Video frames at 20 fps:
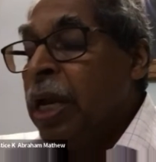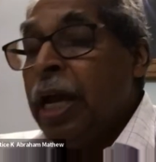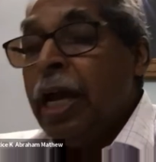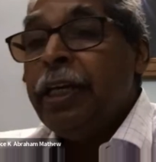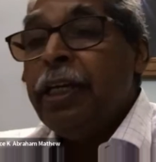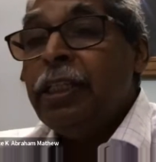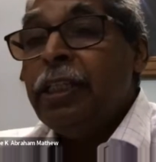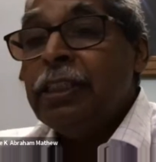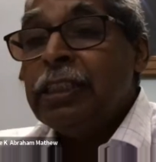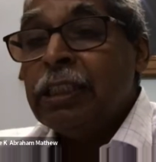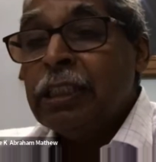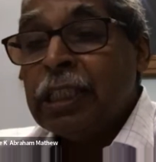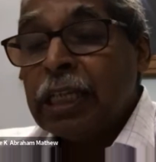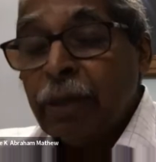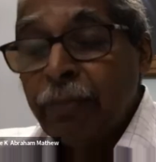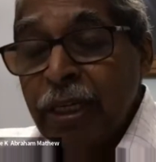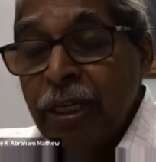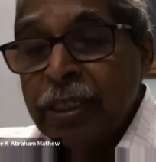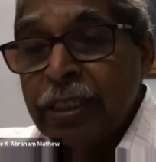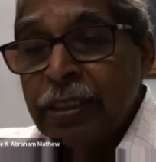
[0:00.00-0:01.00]
And in
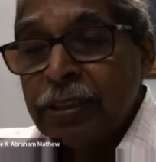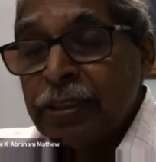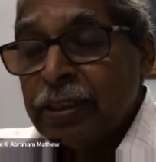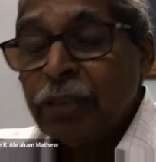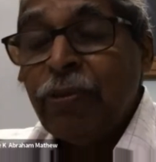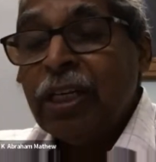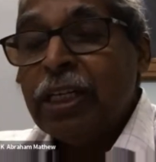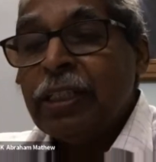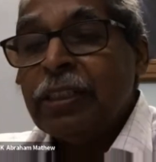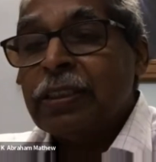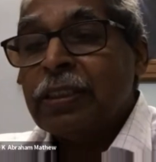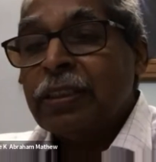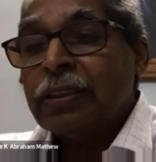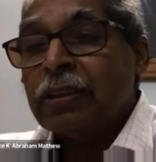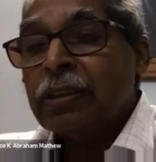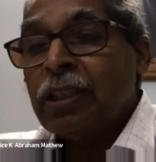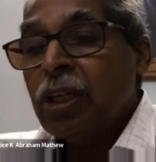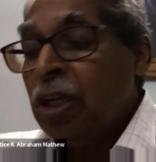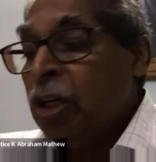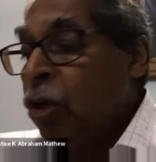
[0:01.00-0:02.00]
criminal case, civil
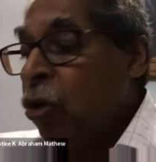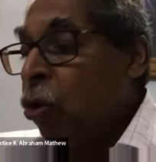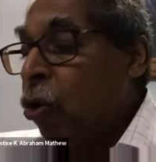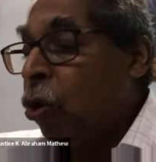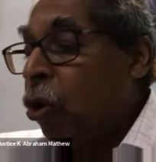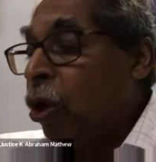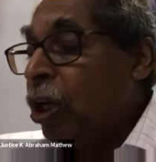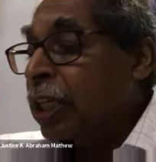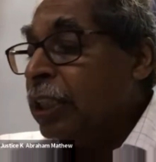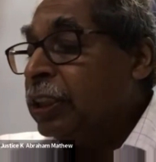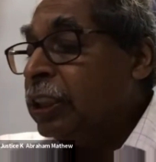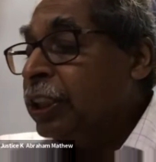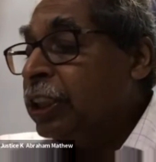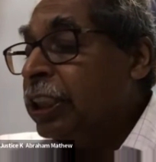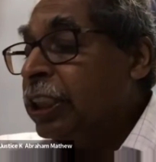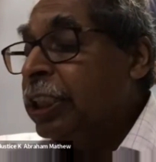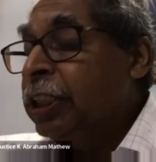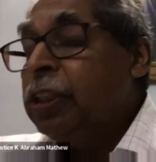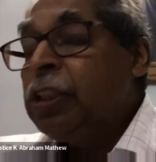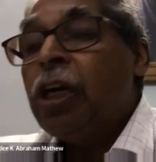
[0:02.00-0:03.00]
cases, Order
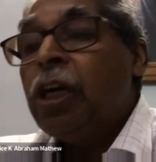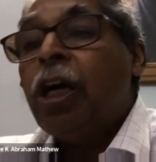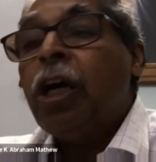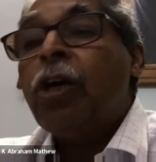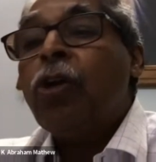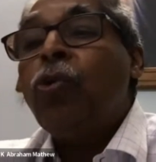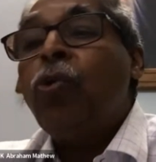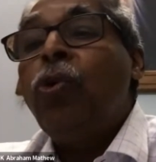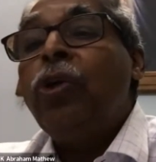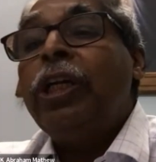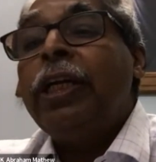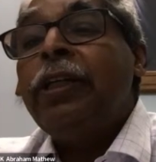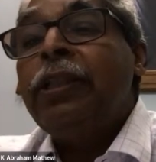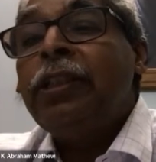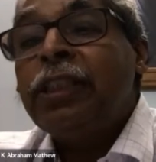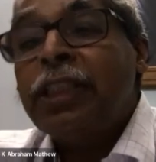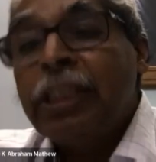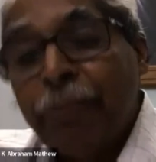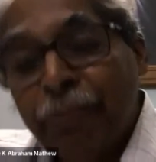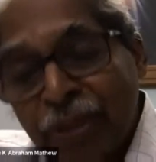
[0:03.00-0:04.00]
16 or Rule
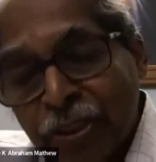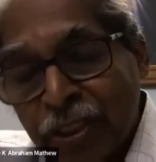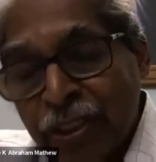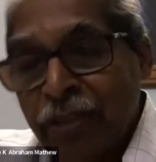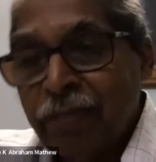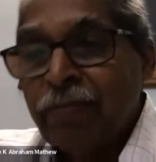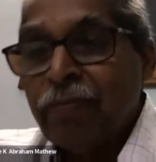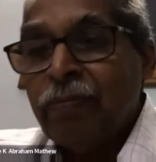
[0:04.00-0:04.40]
10 CPC,